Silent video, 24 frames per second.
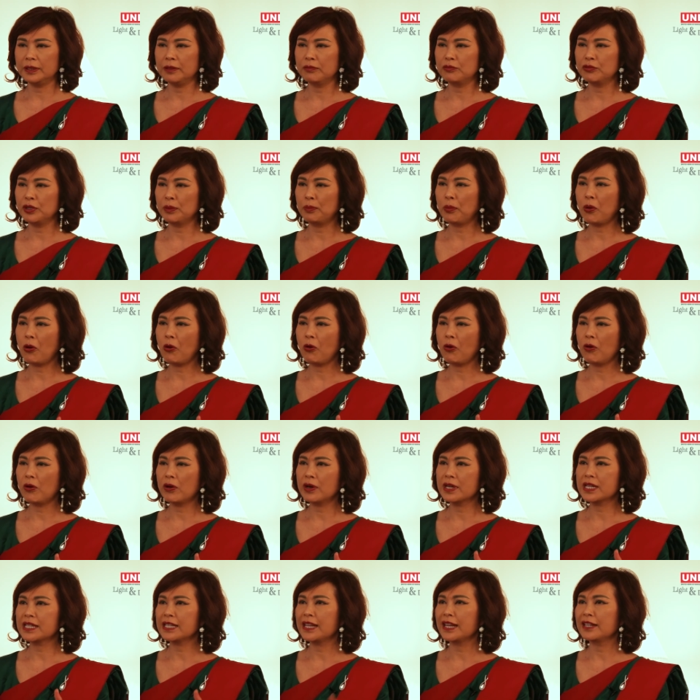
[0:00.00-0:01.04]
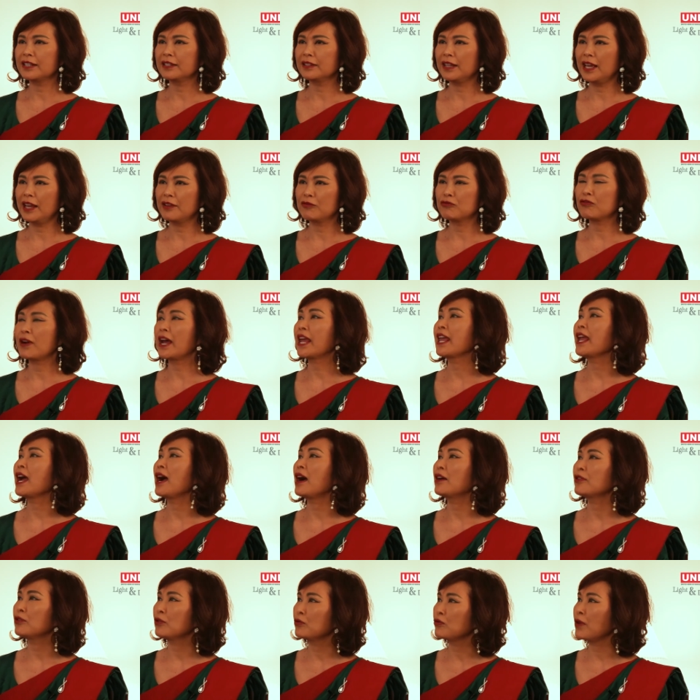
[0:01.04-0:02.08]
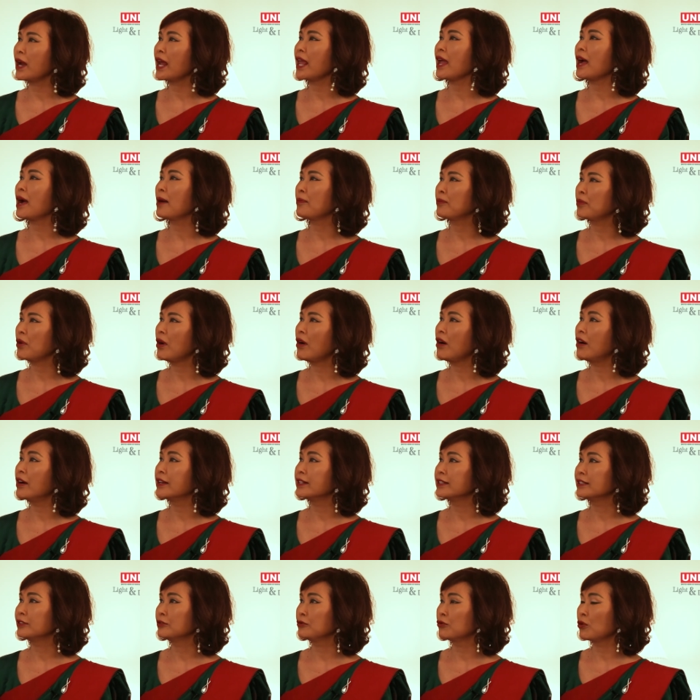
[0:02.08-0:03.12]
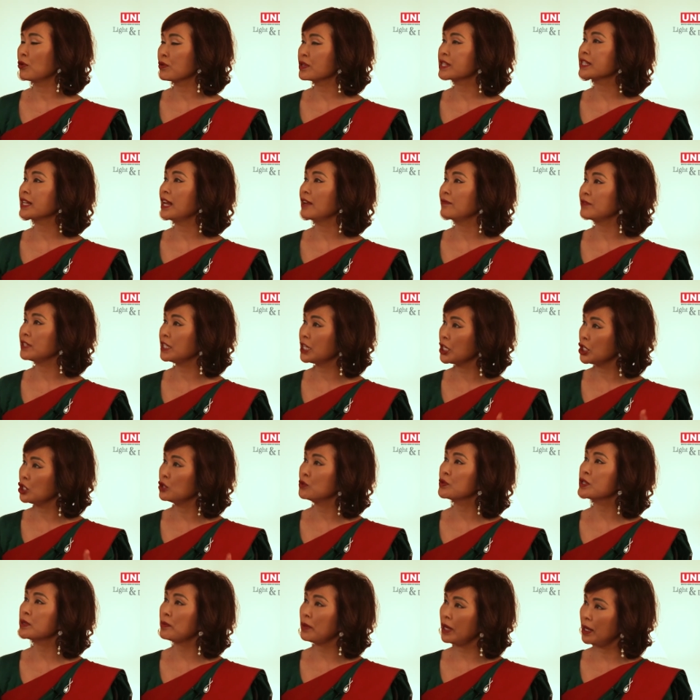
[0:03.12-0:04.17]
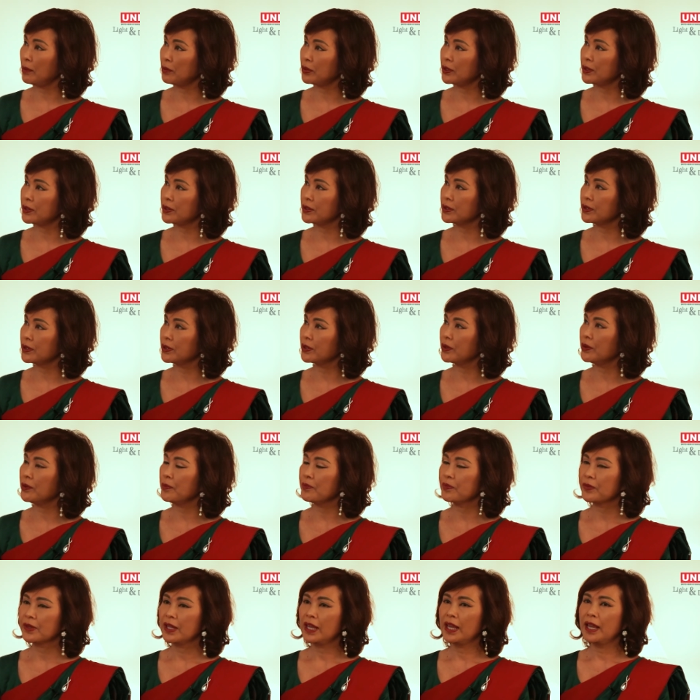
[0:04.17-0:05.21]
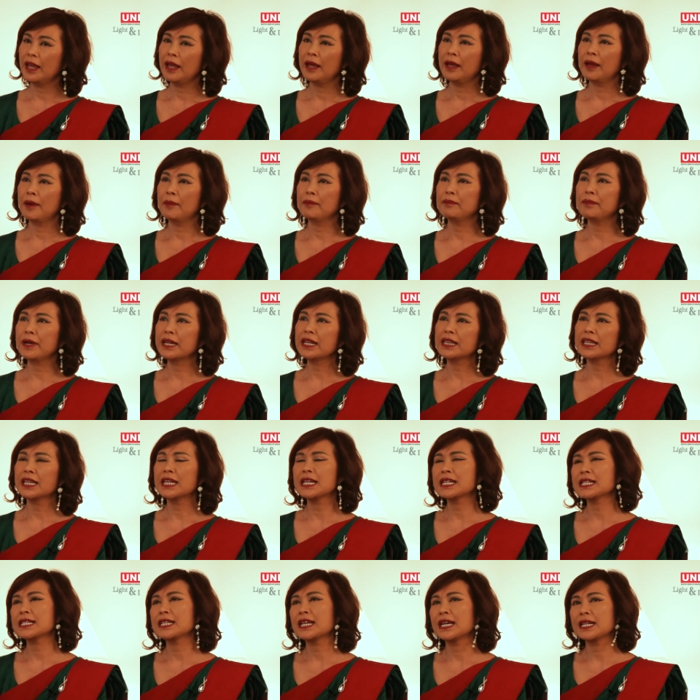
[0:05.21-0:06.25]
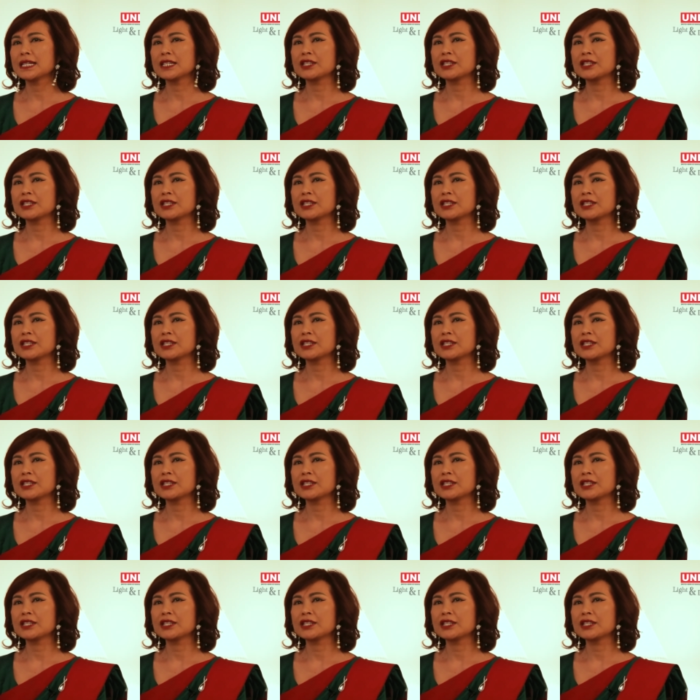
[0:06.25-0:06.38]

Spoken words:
reports and write up on road safety in newspapers, you know. But the thing is that